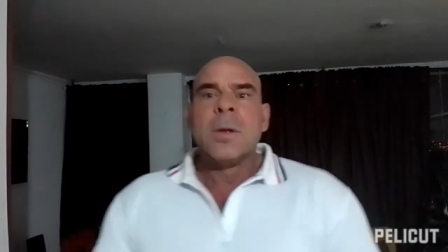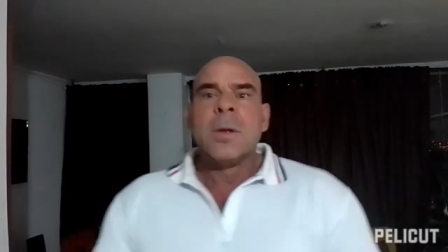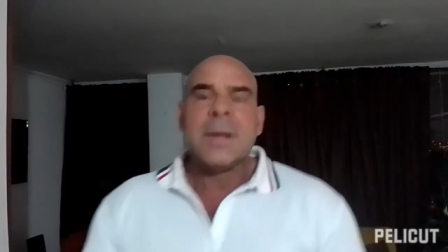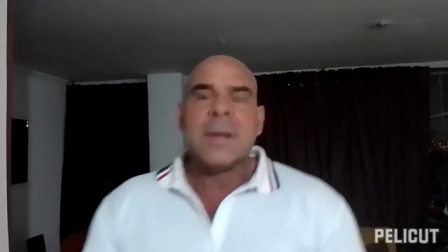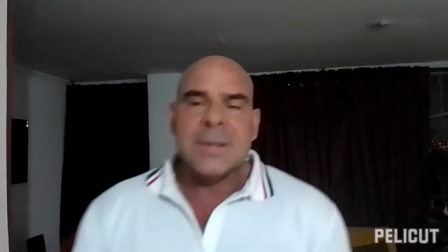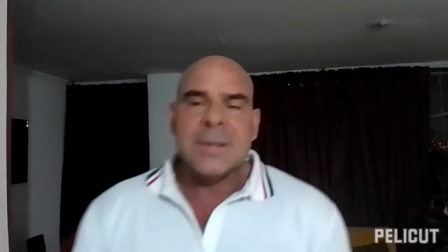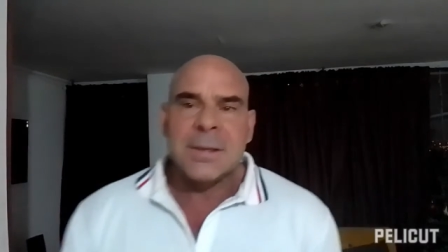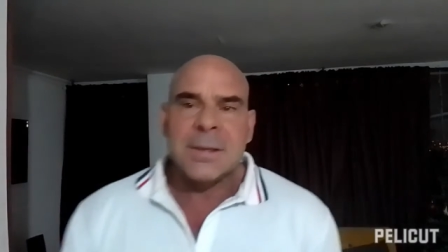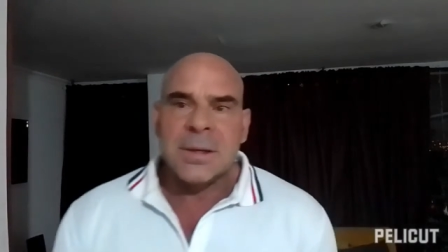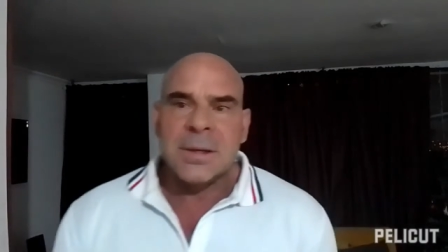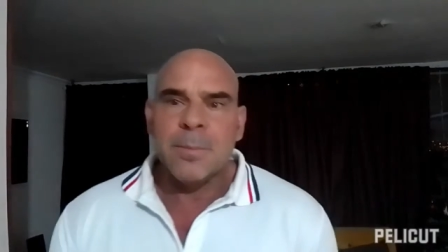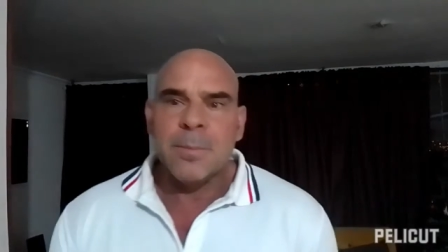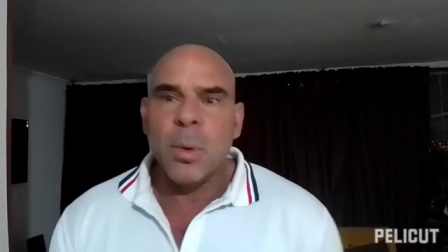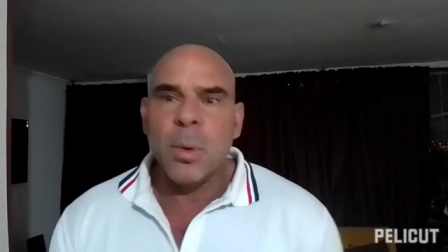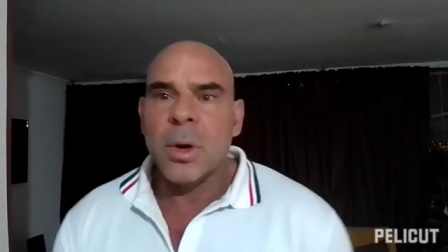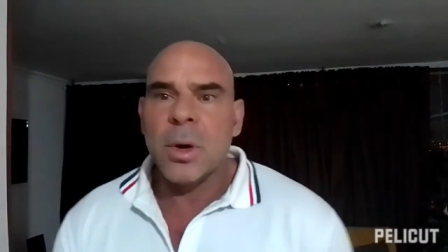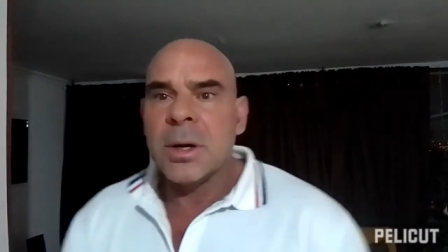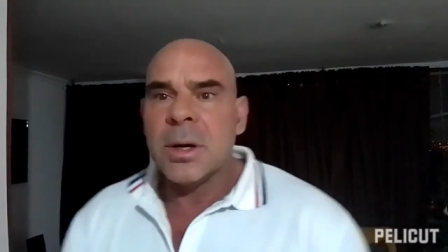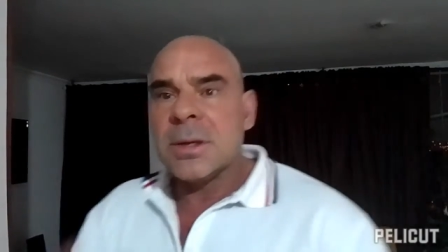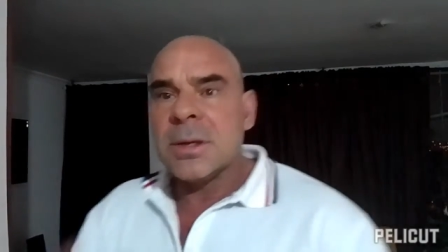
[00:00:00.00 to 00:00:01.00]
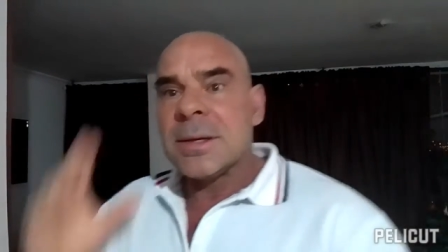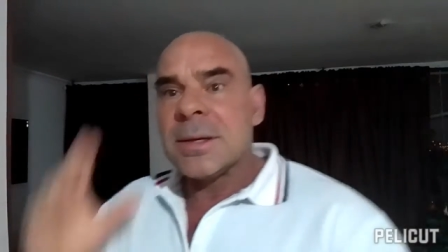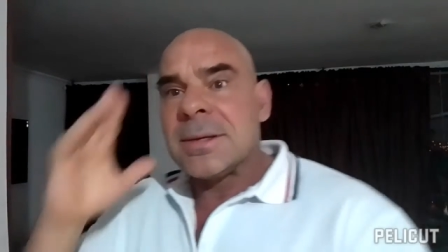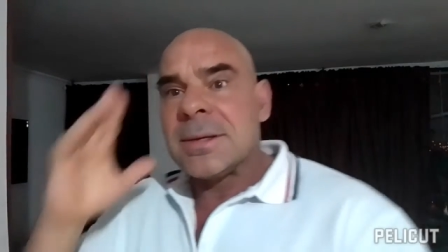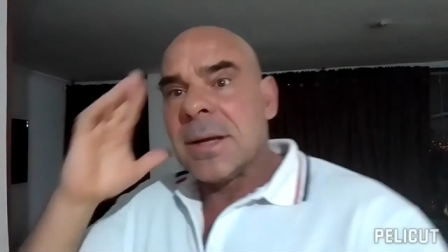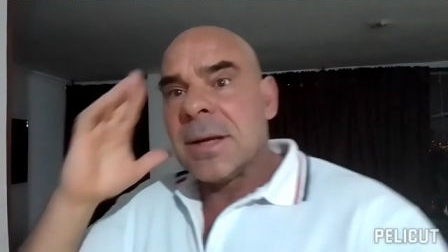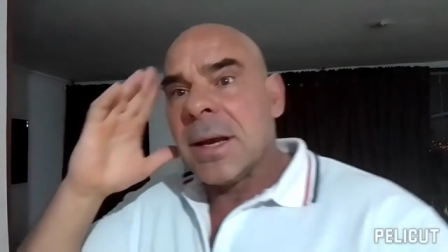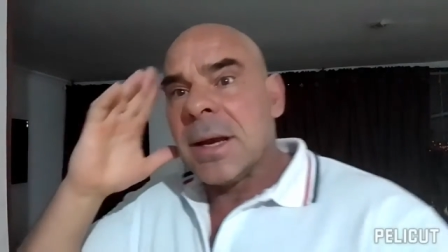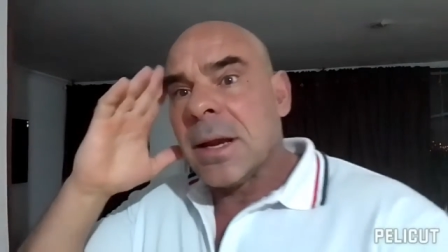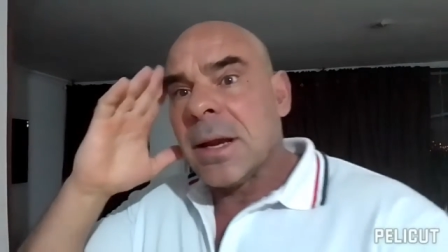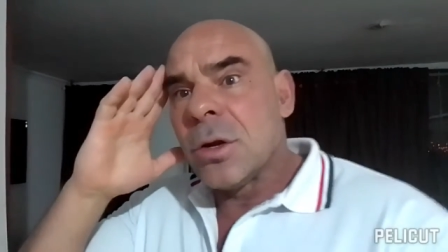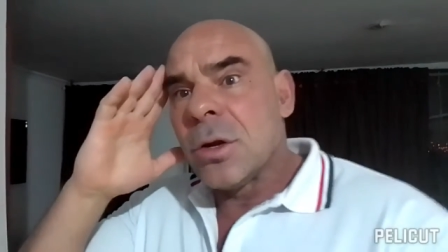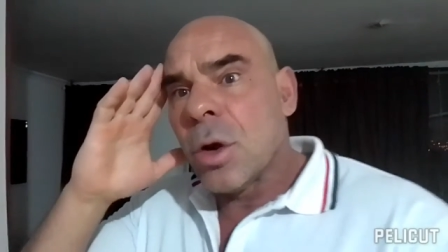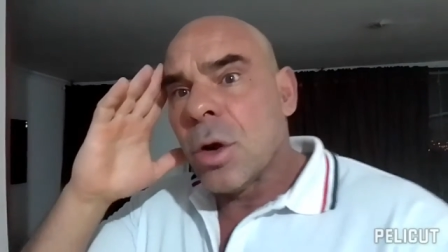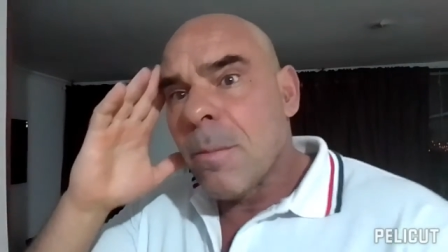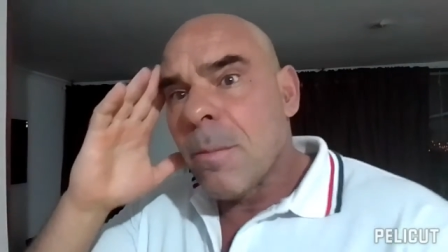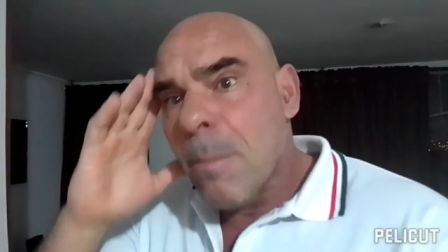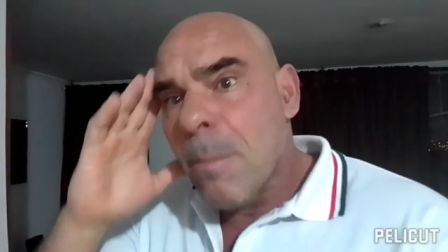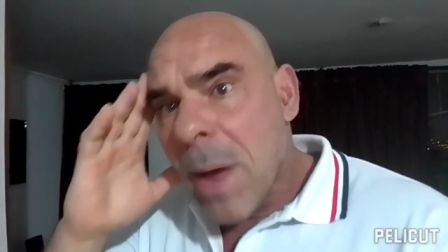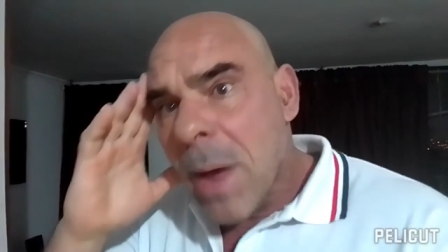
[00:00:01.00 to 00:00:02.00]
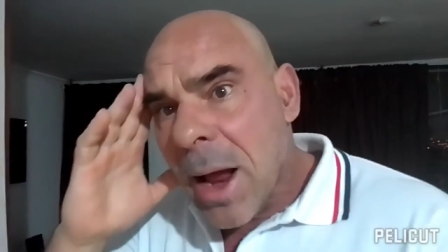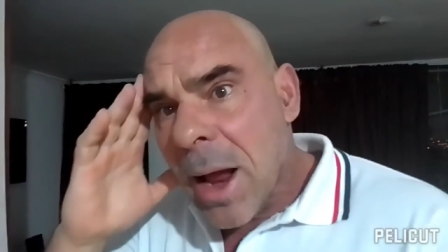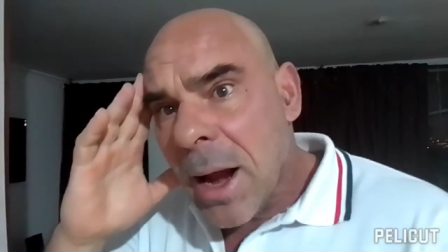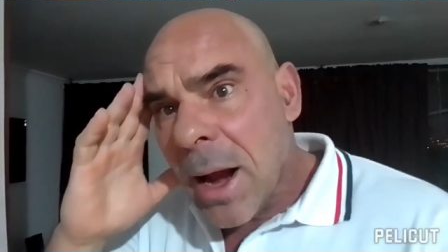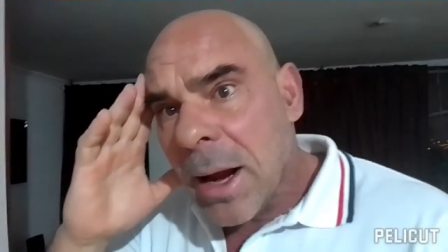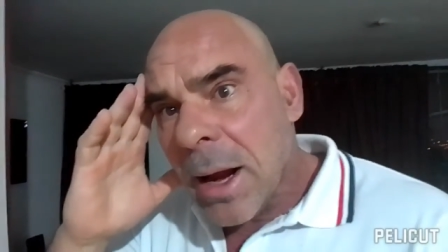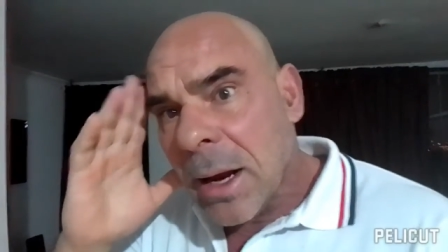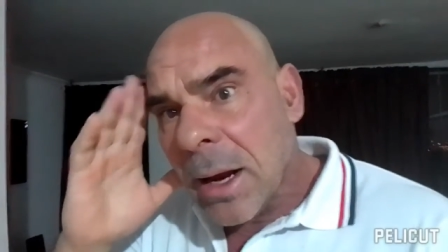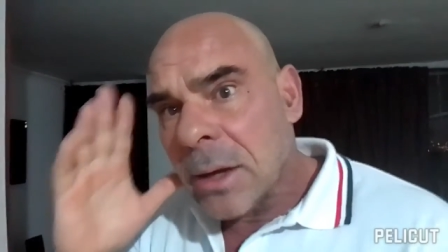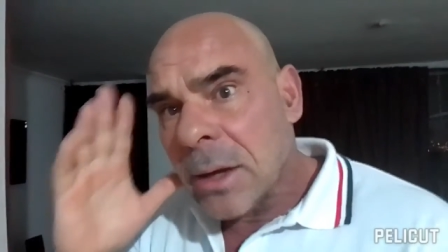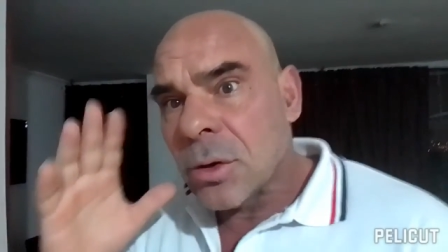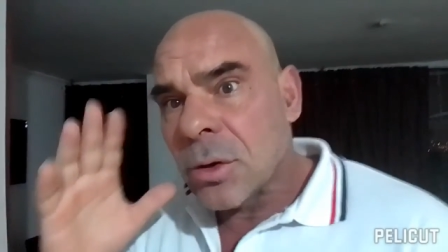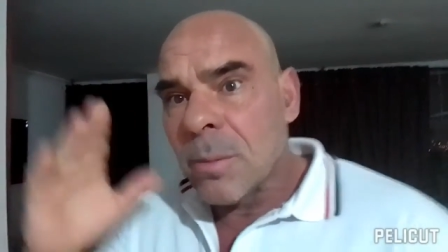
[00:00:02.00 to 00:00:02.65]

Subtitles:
This is important to sync in your mind.